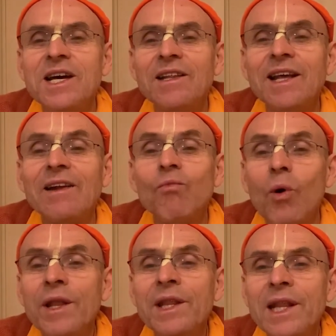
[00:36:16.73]
that
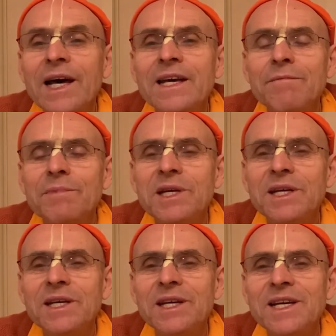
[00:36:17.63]
one like
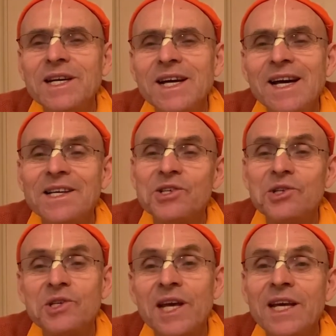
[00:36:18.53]
me has
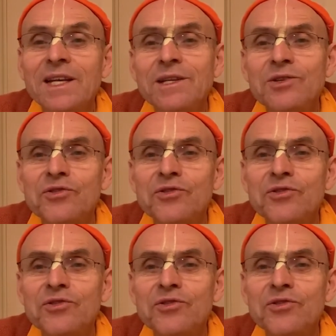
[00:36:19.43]
attained